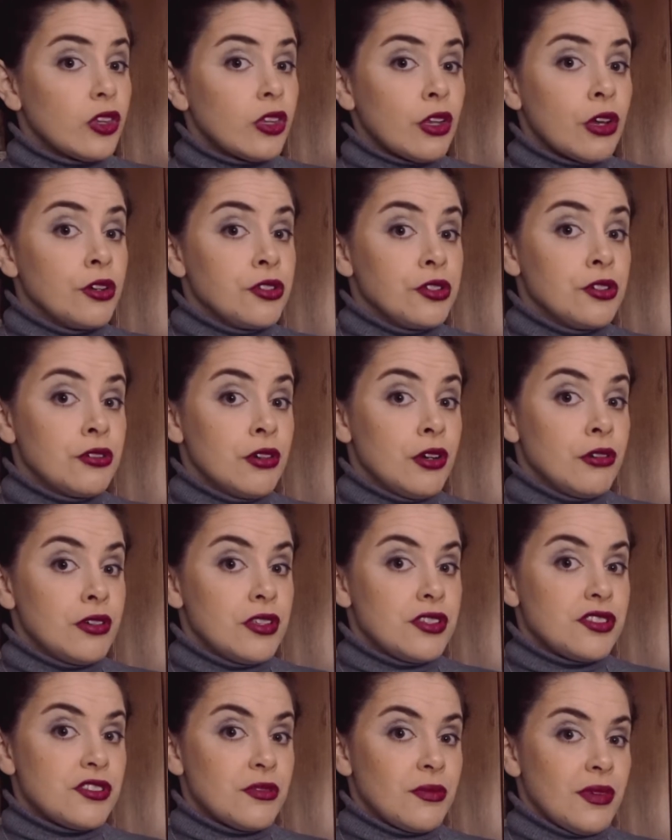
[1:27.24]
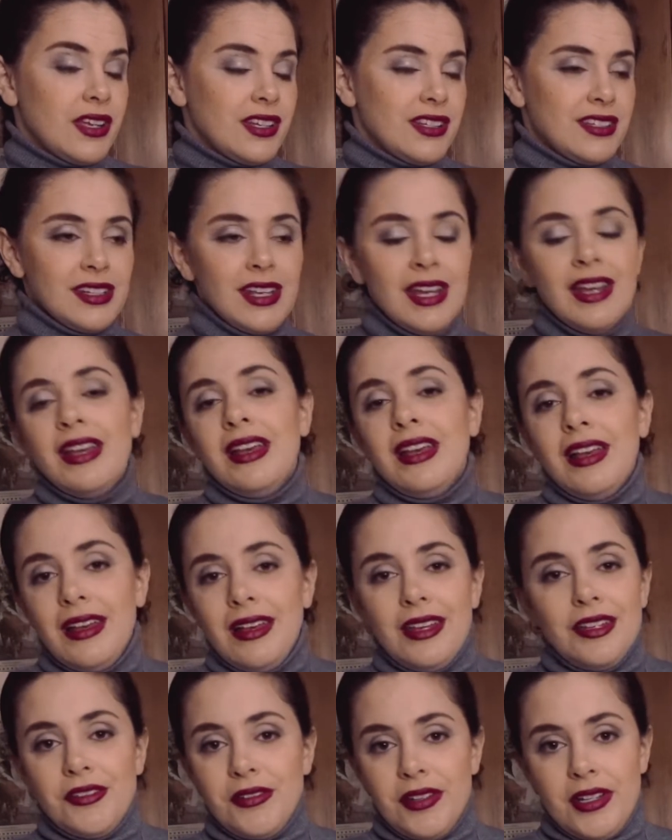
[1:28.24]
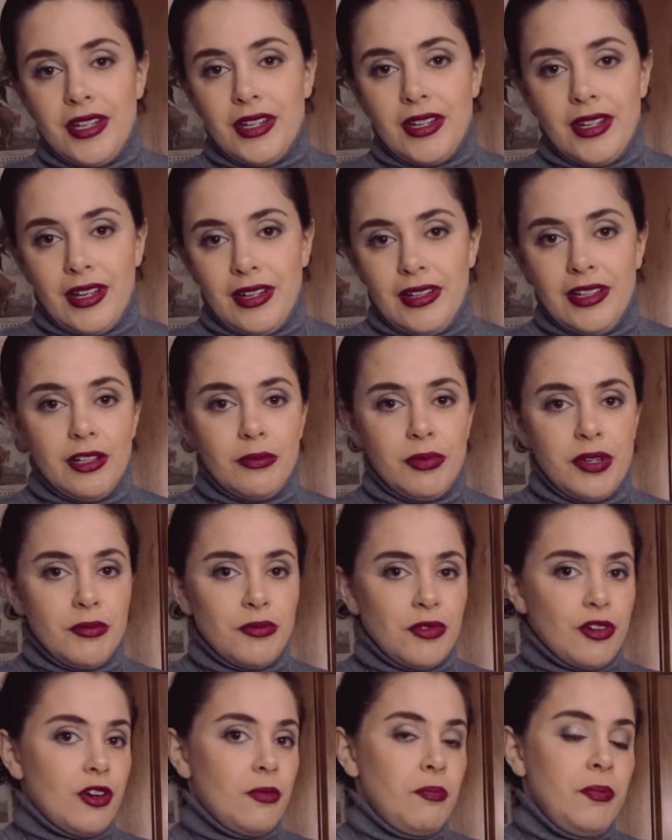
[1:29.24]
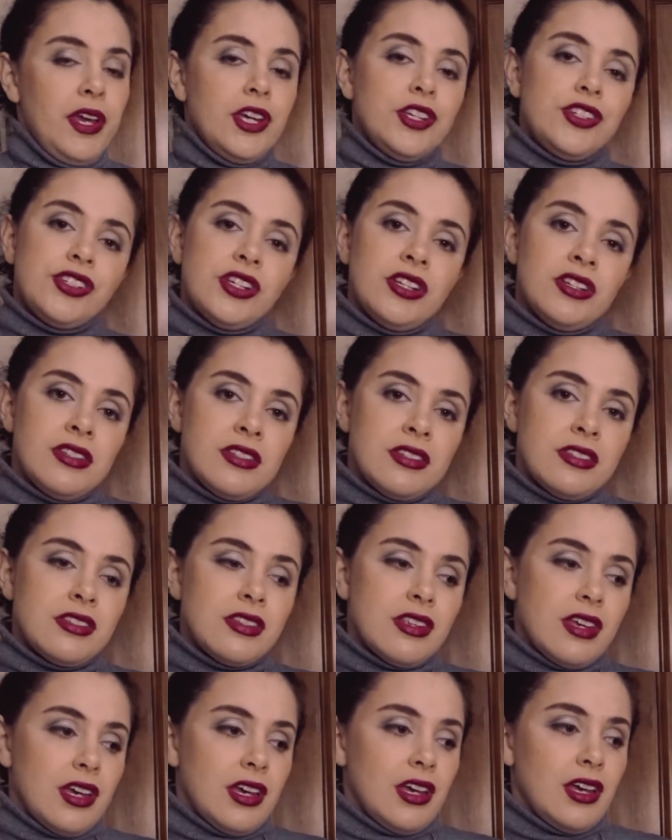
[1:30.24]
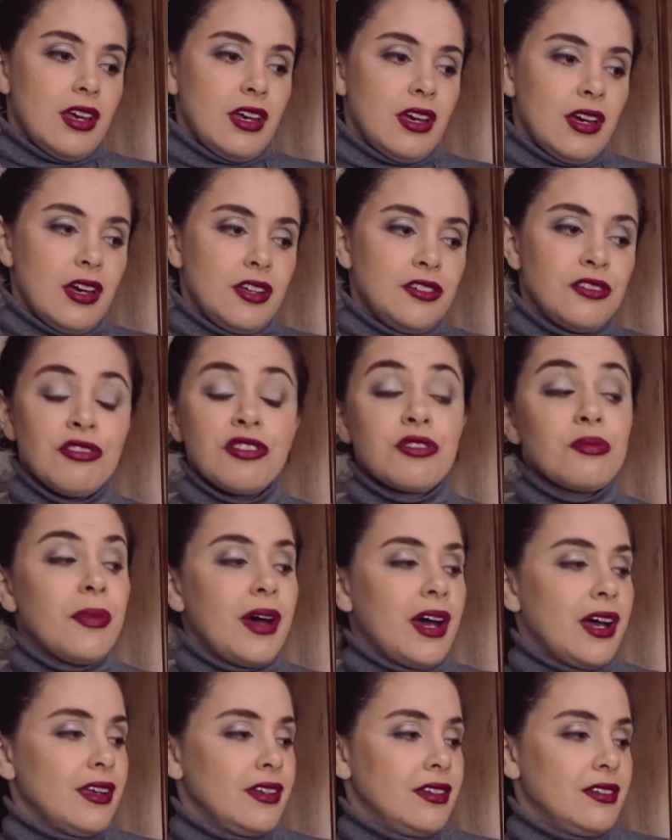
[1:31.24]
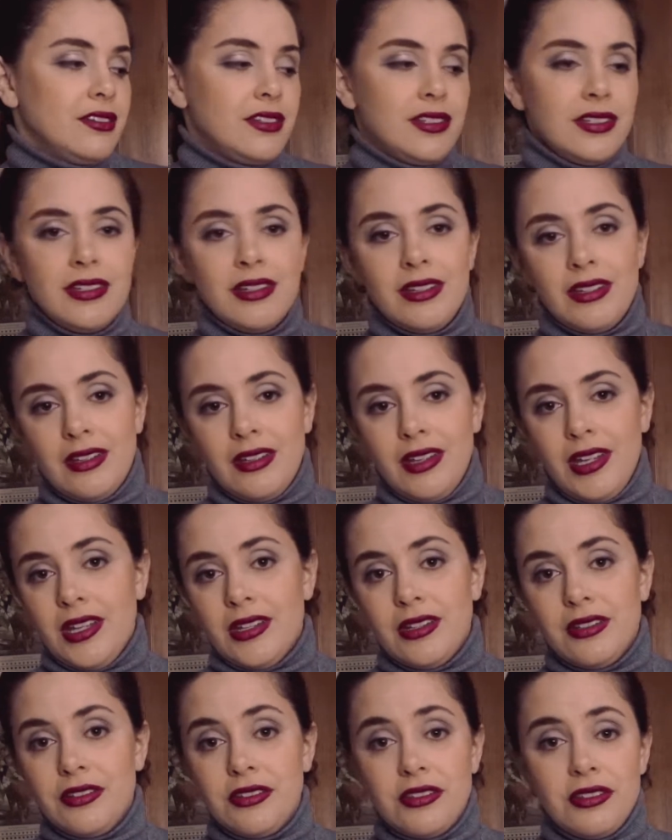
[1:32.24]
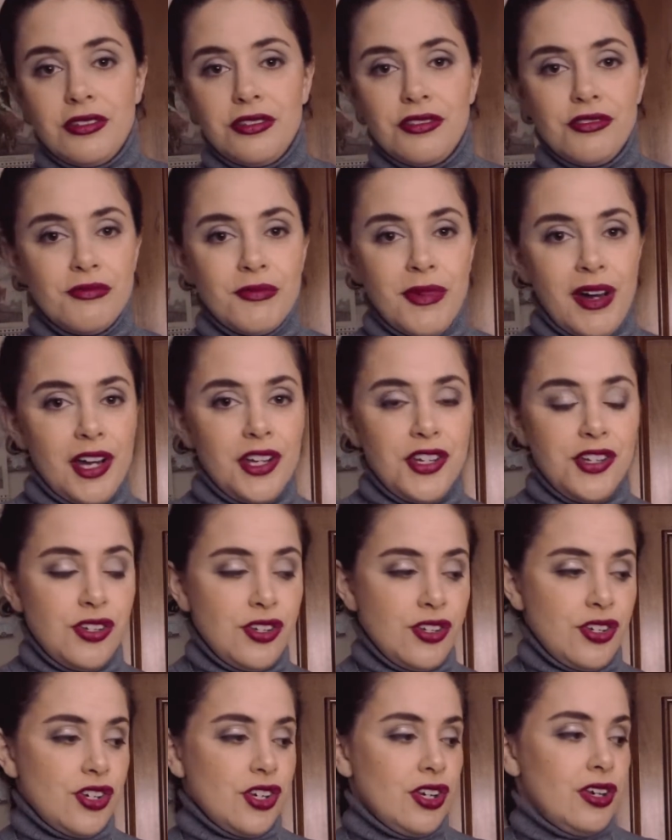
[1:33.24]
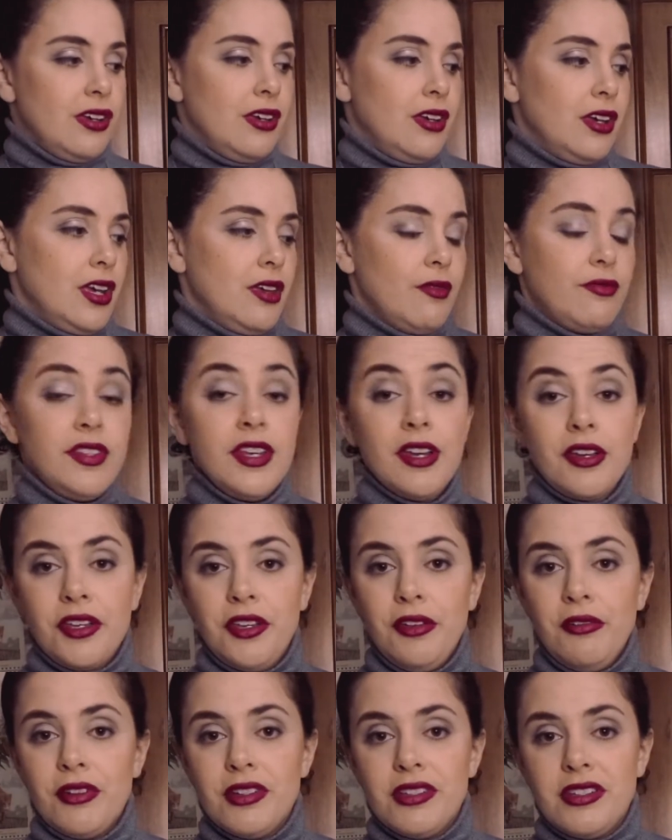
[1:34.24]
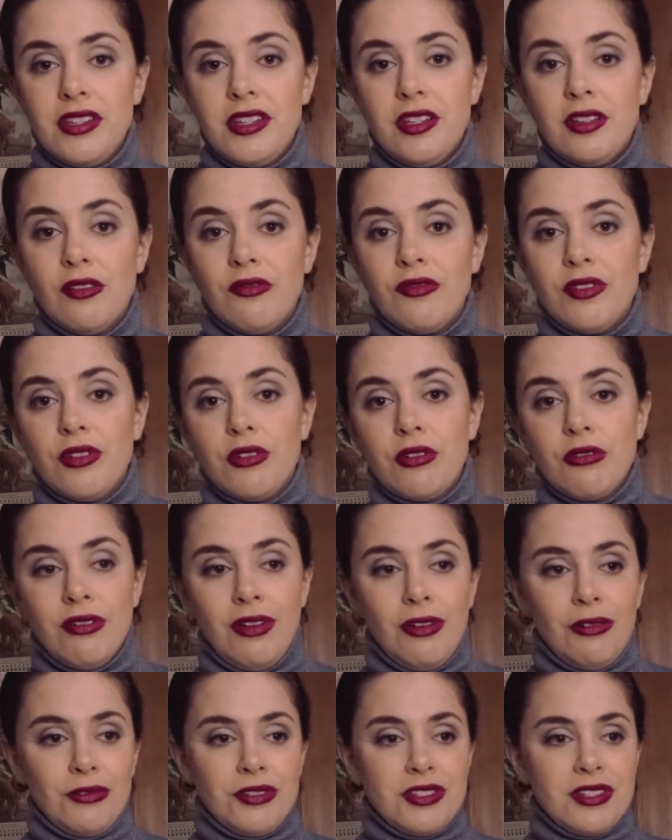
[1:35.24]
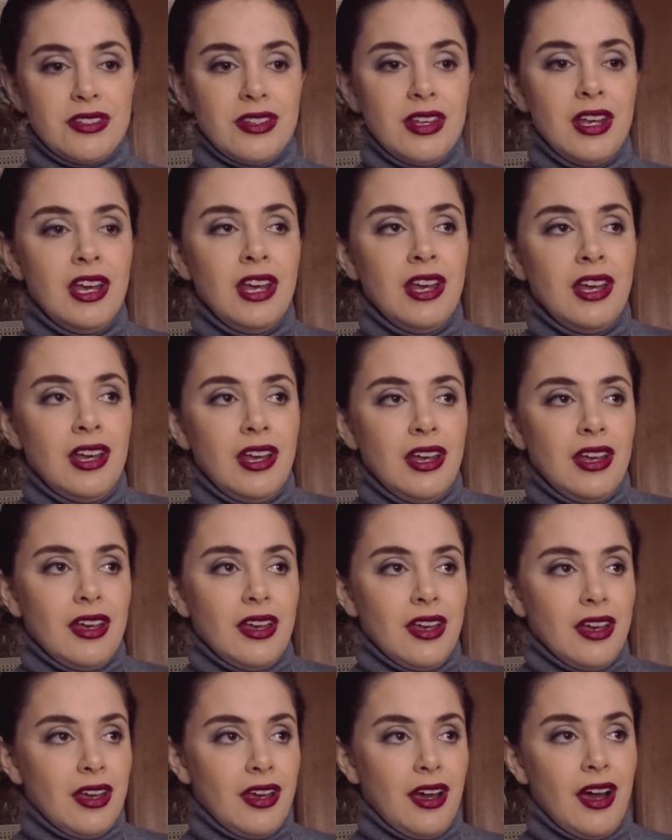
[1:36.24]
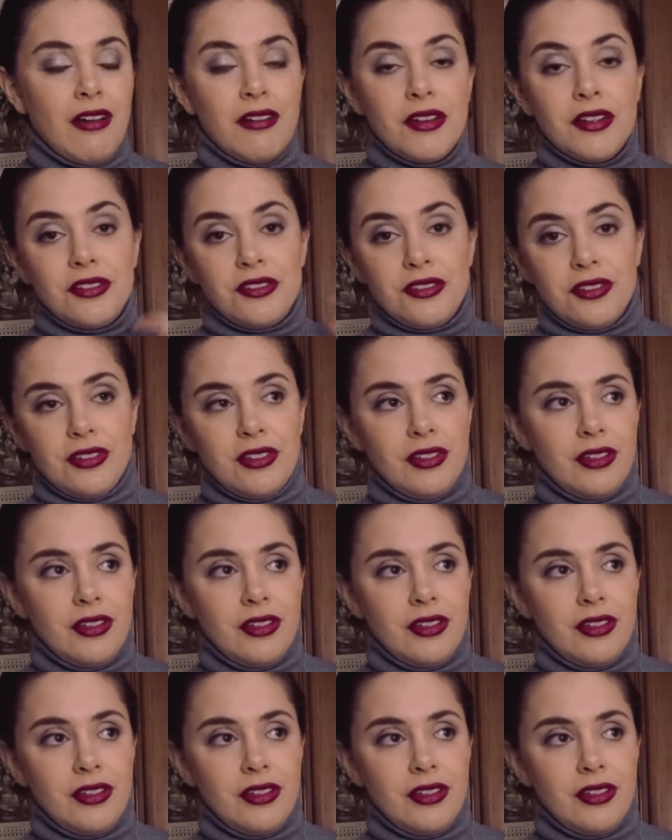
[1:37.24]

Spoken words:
on your own instrument, you need a little bit more patience. Don't mind it too much if the accuracy of your notes aren't